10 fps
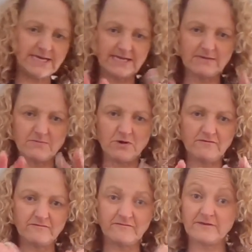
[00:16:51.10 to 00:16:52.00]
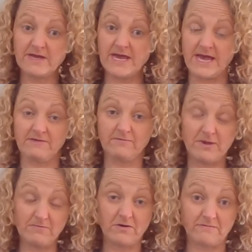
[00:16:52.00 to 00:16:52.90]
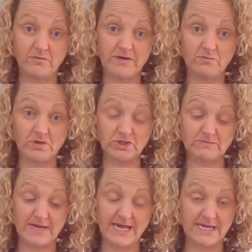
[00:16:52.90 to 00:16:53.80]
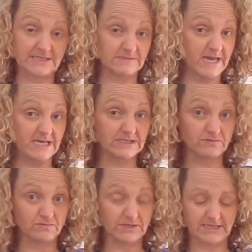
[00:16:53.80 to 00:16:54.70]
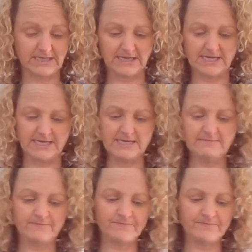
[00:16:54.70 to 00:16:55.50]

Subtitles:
take them off. And remember, I've already washed my hands. So my hands are really clean.